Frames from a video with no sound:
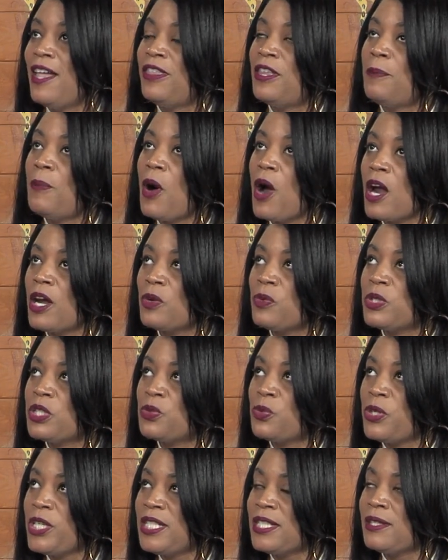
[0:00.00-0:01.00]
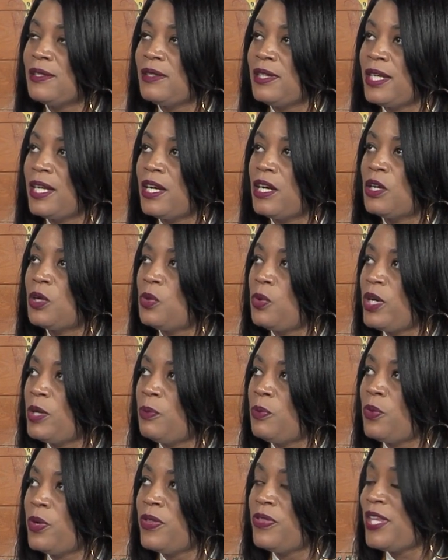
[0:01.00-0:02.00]
The park was recently
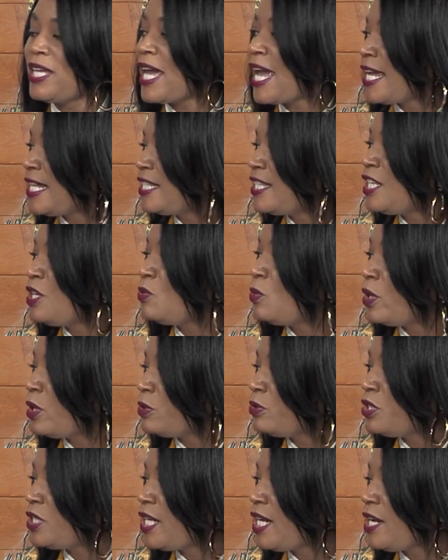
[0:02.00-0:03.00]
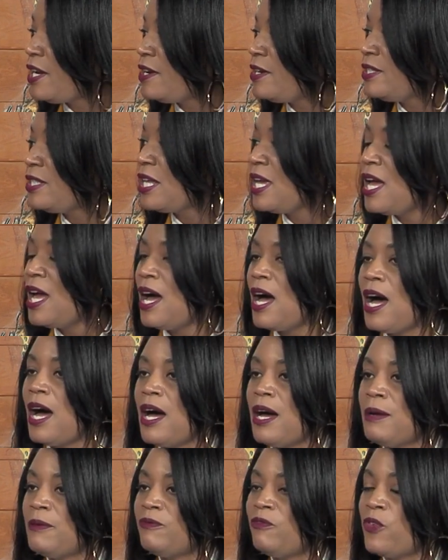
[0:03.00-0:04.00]
equipped with the AT wheelchair Mm-hmm.
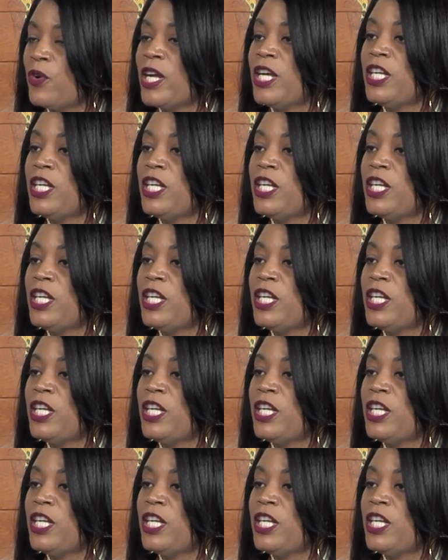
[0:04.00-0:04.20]
um, for